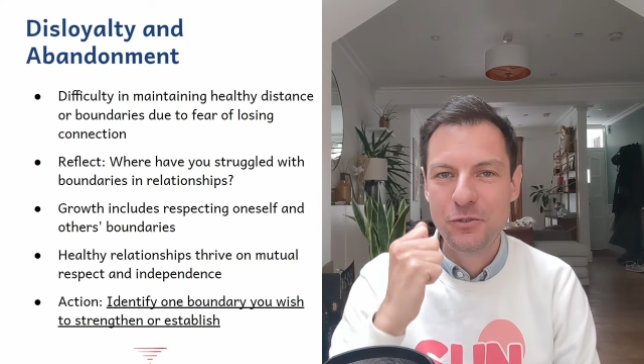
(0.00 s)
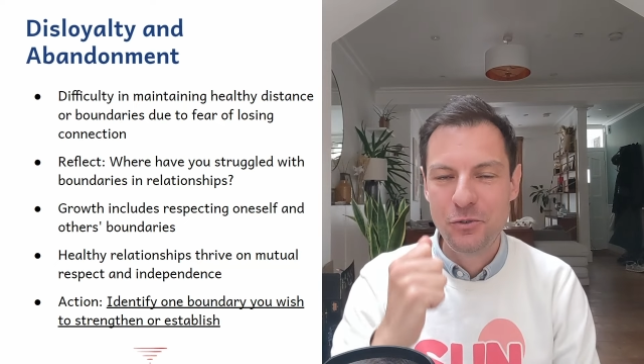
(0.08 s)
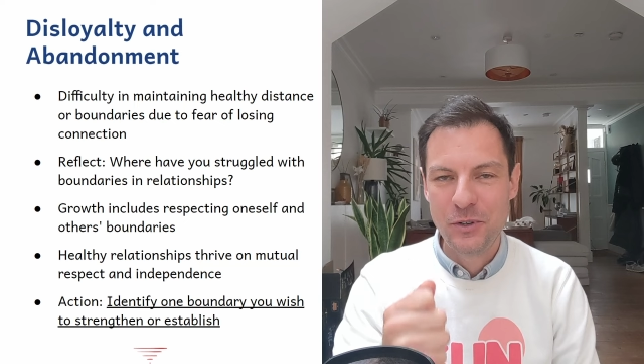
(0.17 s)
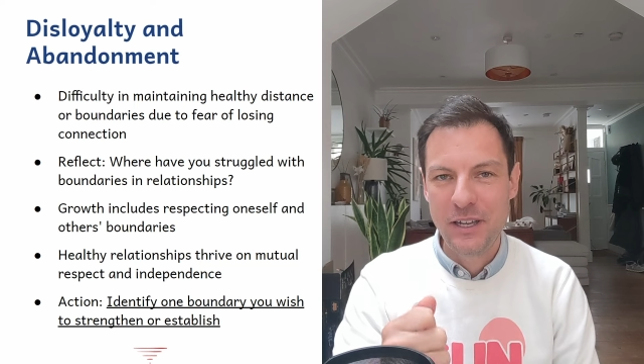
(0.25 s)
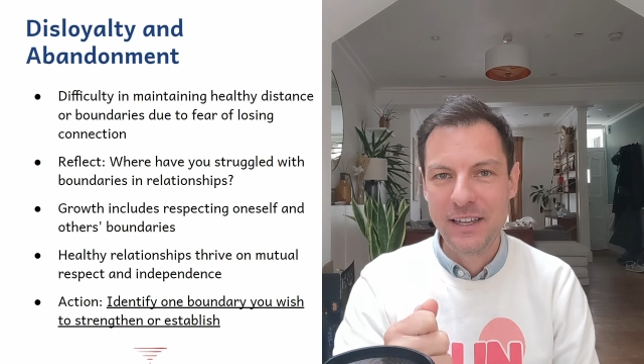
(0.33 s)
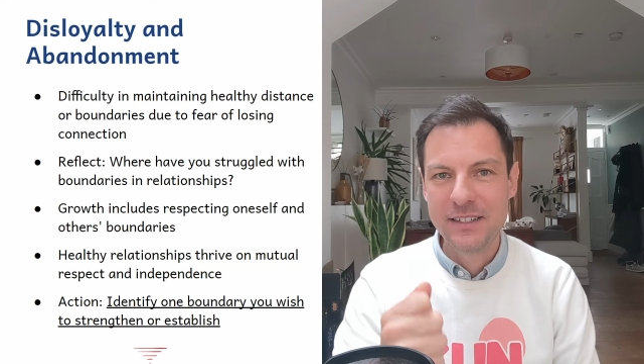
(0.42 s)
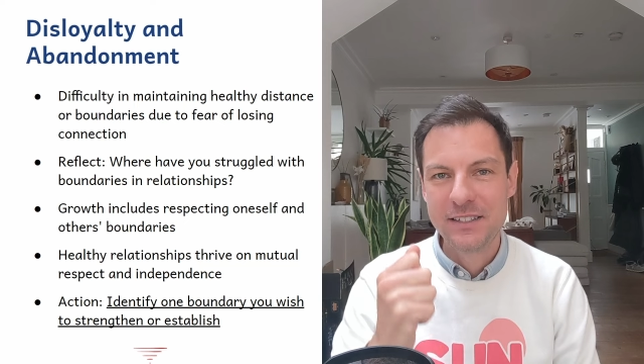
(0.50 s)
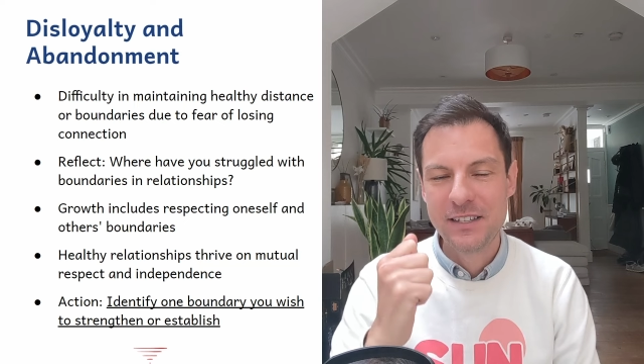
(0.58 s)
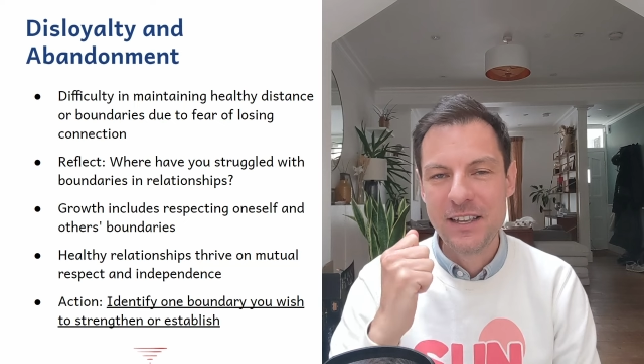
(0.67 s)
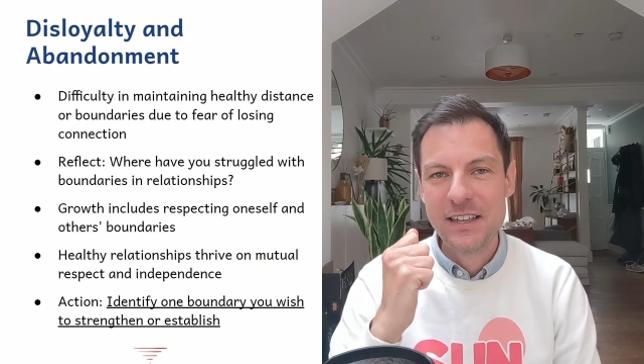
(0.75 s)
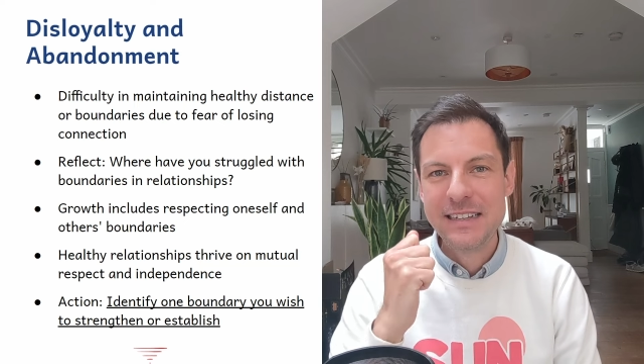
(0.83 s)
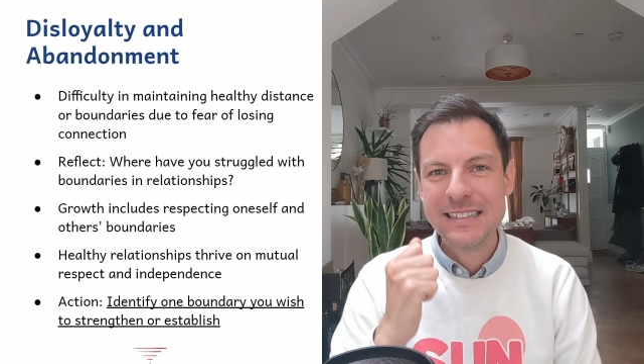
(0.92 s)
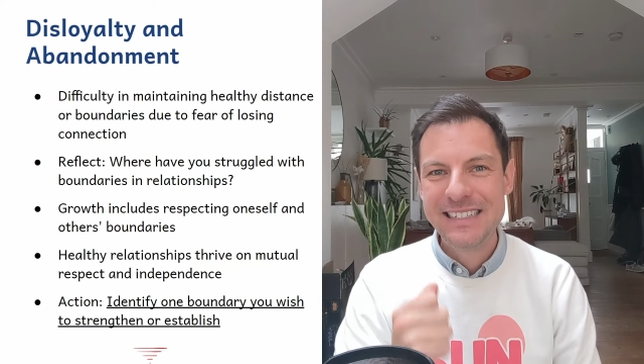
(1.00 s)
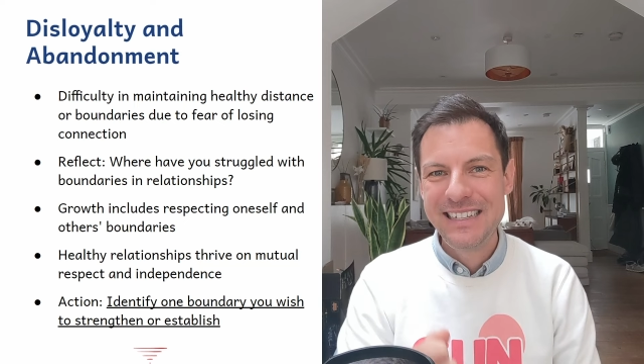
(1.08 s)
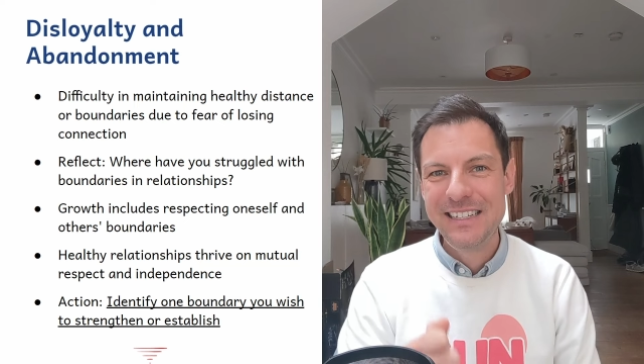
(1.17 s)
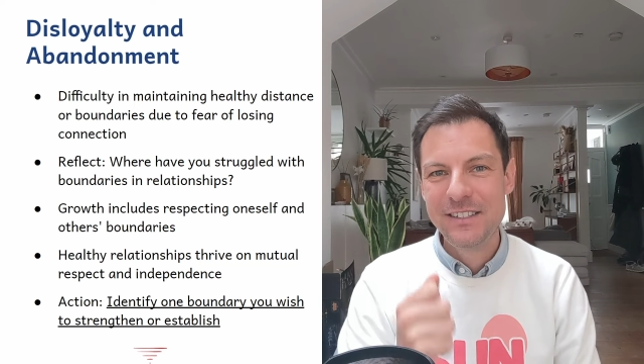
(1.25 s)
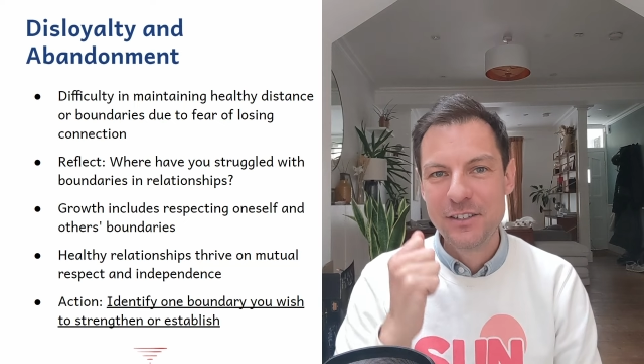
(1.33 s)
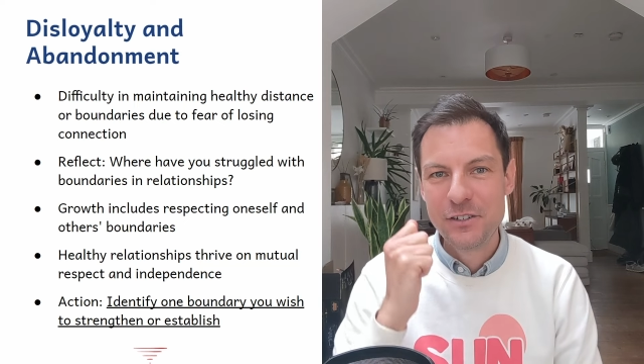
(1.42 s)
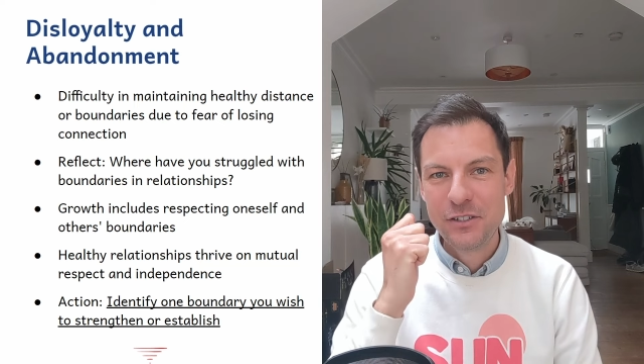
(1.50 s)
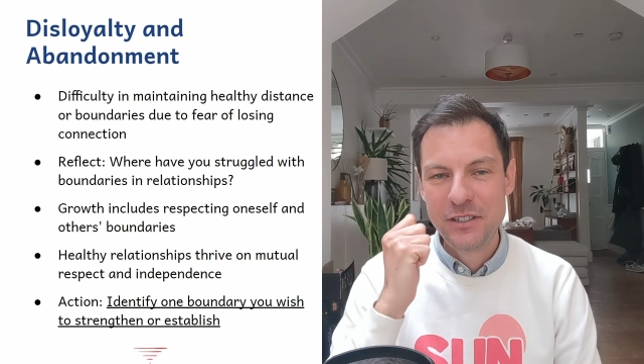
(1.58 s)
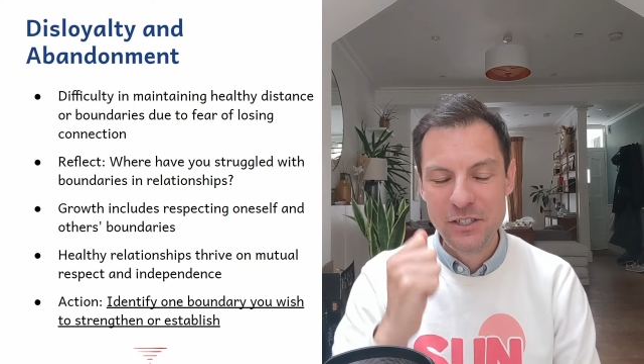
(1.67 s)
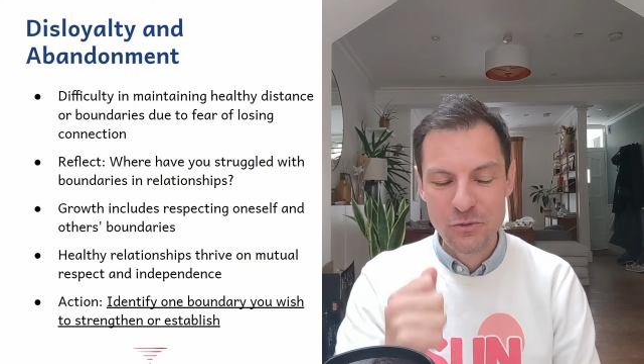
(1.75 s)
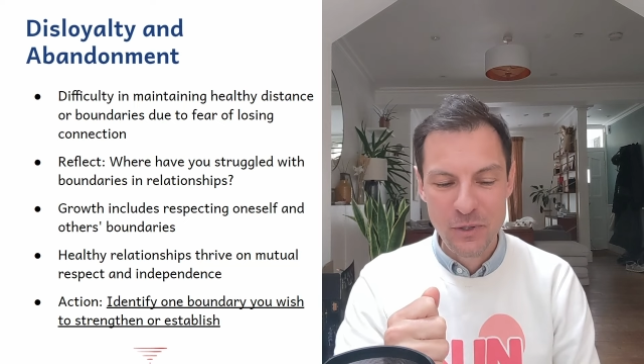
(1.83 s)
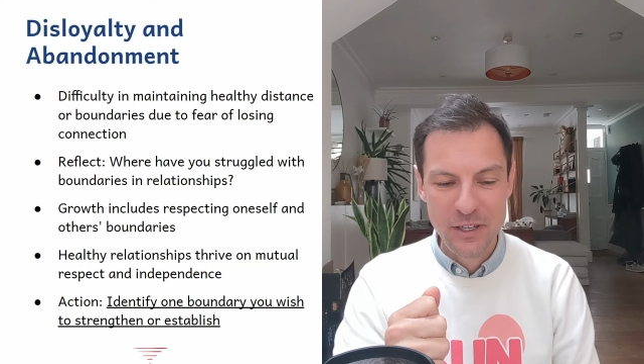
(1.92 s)
to your ex. Tell it
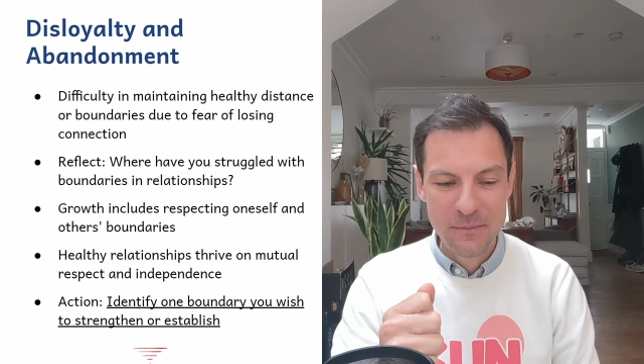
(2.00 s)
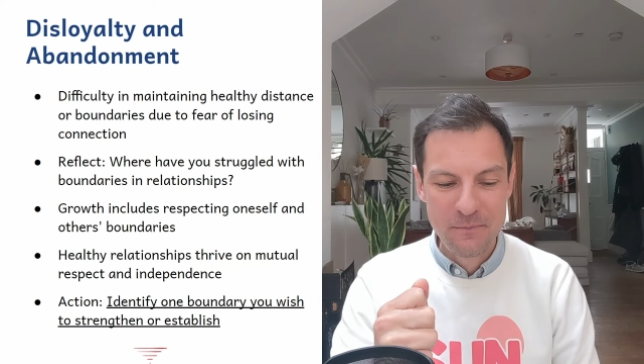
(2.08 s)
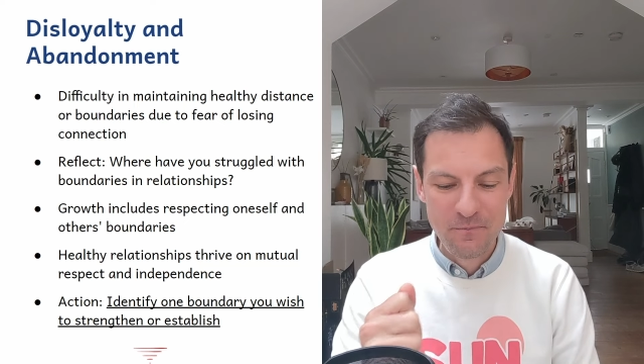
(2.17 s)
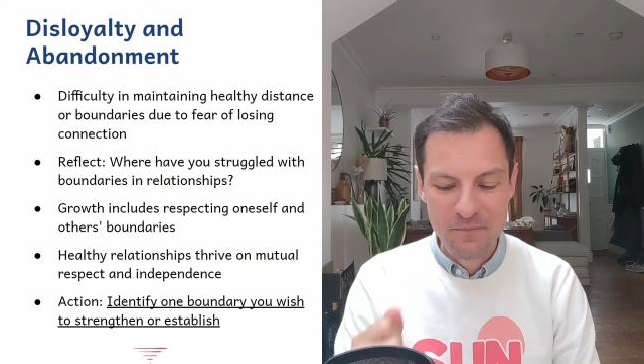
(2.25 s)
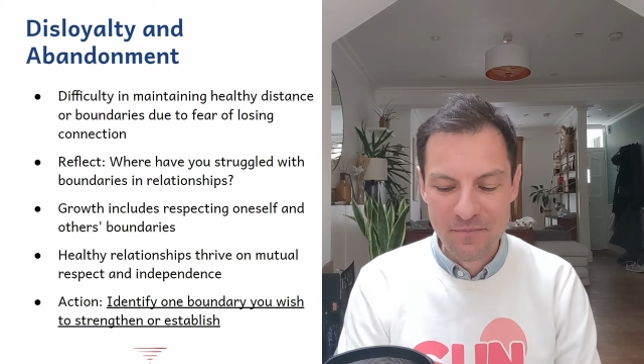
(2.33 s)
this week.